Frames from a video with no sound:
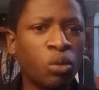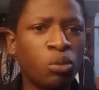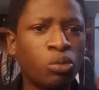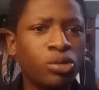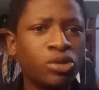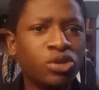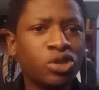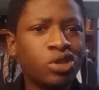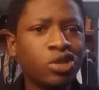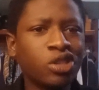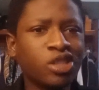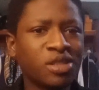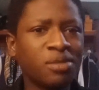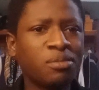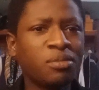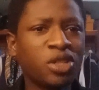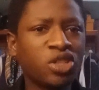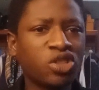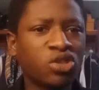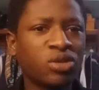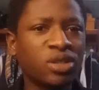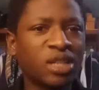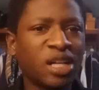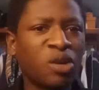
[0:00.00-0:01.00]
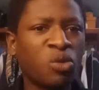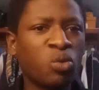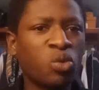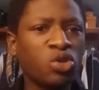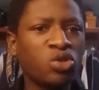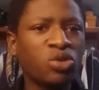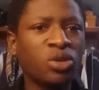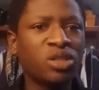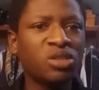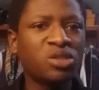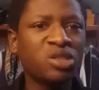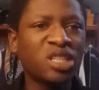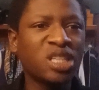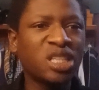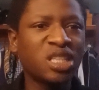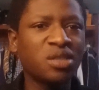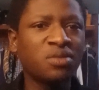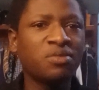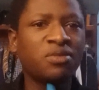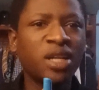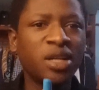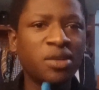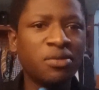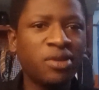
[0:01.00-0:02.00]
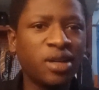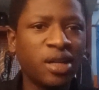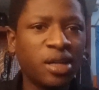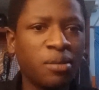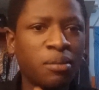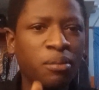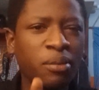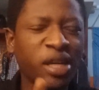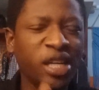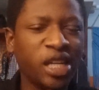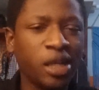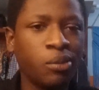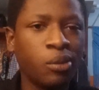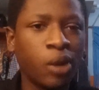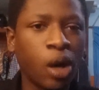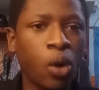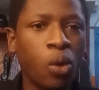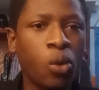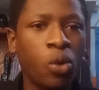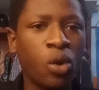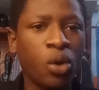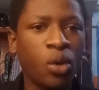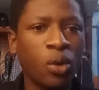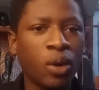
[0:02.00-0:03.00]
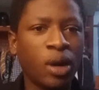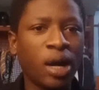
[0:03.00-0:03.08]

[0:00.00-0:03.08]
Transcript: but just make sure that what you're doing is very, very minimal,